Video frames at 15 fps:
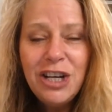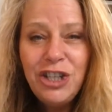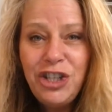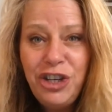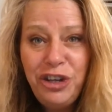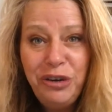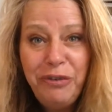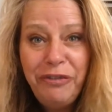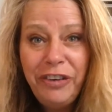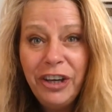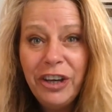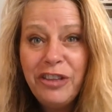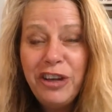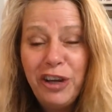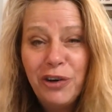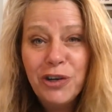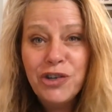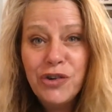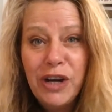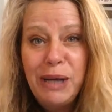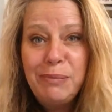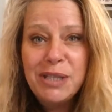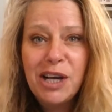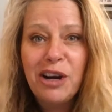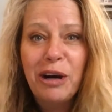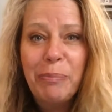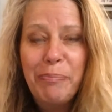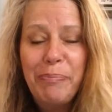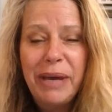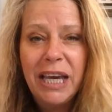Do you feel that your dreams
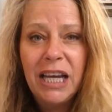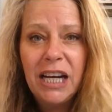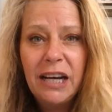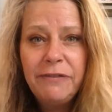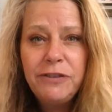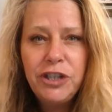aren't big enough?